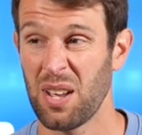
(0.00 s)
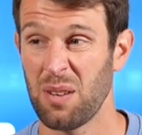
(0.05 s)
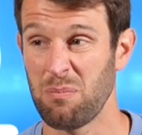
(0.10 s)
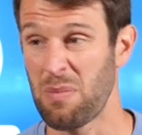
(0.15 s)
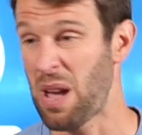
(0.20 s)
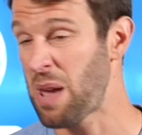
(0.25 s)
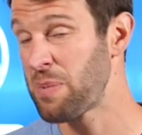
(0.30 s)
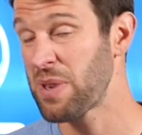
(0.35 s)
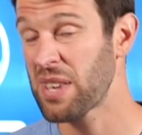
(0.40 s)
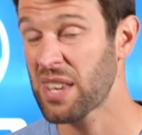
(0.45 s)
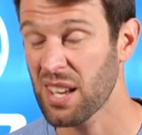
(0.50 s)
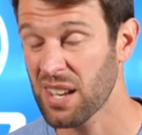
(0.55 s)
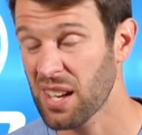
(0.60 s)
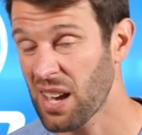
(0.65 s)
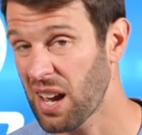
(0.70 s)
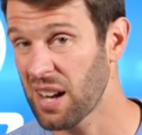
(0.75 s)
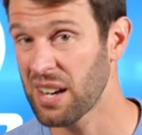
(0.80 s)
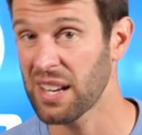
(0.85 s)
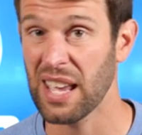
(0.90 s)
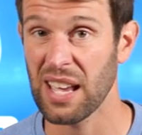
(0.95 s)
maybe you can
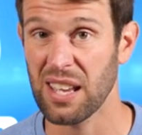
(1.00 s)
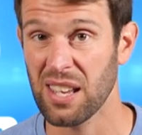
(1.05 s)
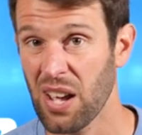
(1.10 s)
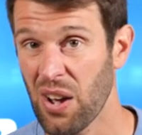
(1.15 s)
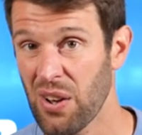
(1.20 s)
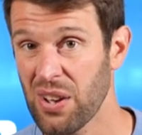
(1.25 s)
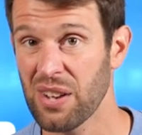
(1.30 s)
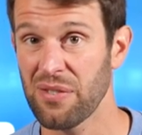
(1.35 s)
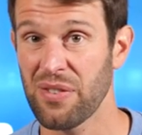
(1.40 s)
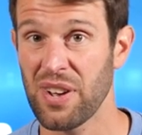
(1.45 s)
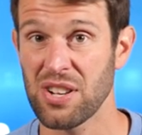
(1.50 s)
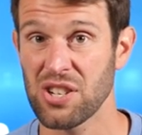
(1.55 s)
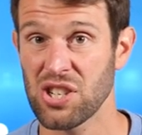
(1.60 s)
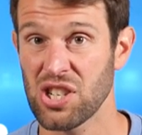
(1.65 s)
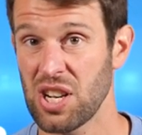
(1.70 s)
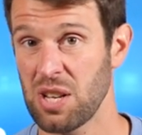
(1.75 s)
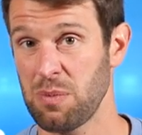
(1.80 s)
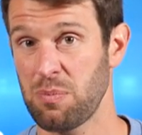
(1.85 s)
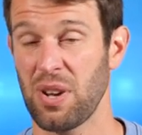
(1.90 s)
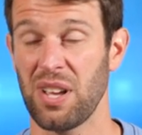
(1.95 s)
kind of get going
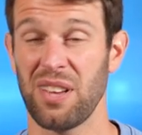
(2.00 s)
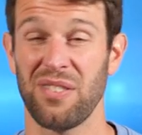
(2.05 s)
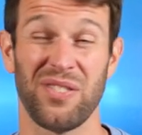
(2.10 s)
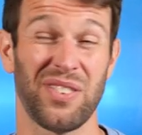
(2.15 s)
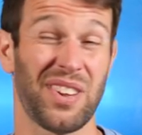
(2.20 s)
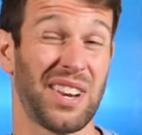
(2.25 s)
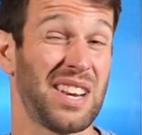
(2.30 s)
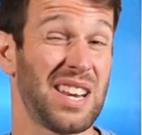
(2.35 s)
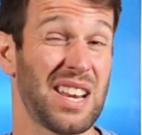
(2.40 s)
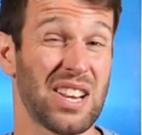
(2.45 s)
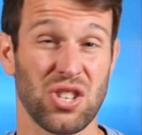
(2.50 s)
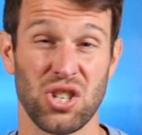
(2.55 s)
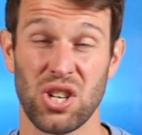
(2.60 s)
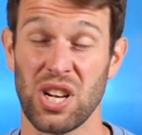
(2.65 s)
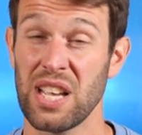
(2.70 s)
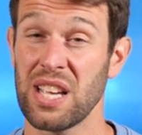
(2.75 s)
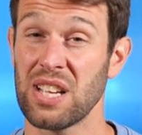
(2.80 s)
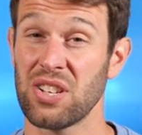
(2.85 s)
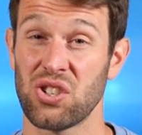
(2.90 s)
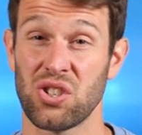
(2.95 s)
eventually, but if
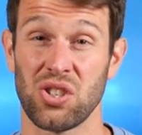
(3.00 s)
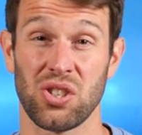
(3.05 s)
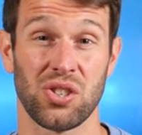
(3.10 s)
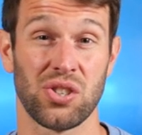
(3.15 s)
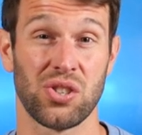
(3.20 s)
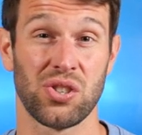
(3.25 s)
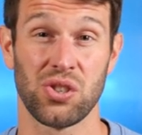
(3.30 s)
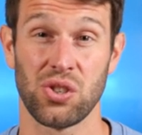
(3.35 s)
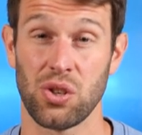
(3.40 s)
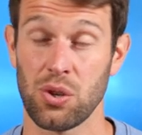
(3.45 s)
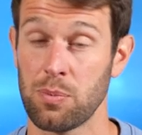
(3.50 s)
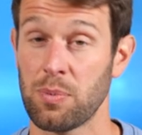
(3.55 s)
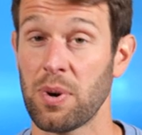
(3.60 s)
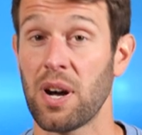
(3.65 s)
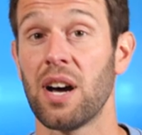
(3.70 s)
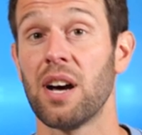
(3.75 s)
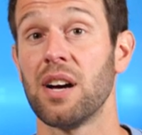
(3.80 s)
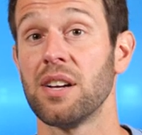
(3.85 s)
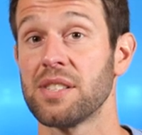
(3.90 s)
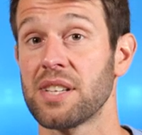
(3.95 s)
initially it's just super
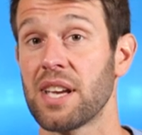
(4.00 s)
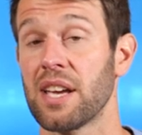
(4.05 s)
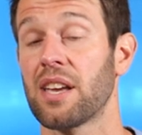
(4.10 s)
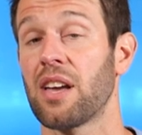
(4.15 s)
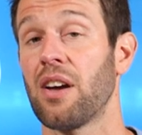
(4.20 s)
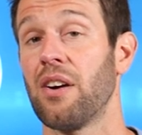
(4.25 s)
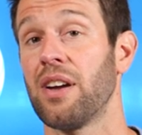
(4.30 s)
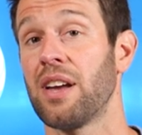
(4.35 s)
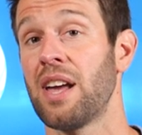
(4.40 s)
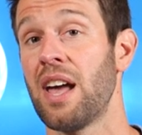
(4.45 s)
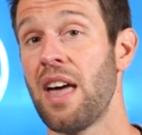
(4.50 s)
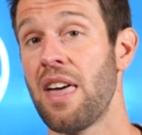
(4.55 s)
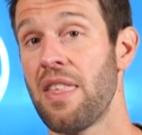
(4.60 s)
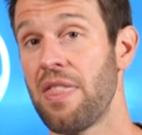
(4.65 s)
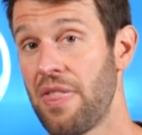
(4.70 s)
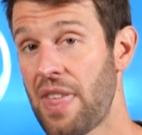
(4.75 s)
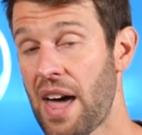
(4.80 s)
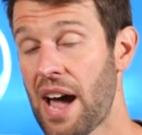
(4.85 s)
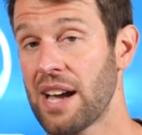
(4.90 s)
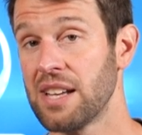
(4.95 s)
hard to get going,
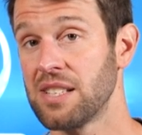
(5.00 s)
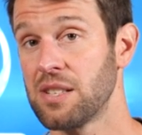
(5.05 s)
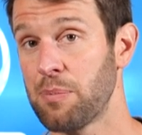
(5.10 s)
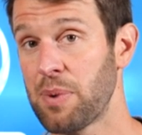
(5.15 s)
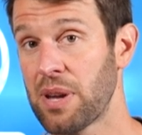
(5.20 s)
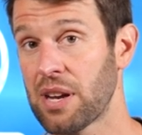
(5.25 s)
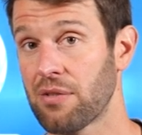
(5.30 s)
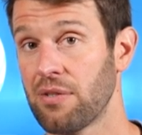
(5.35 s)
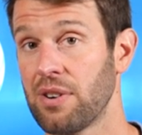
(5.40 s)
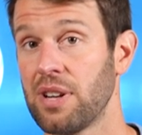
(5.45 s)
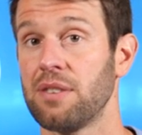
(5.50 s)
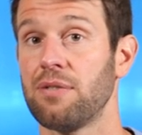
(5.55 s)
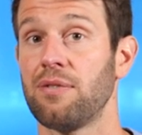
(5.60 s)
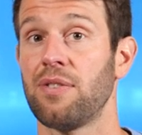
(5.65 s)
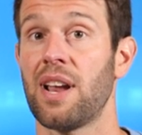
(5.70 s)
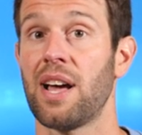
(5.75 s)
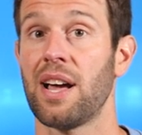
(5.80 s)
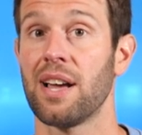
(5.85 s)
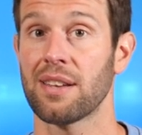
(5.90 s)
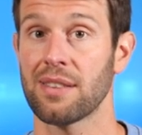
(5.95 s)
that is a big red
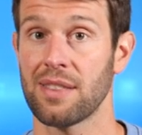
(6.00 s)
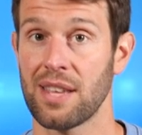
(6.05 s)
flag.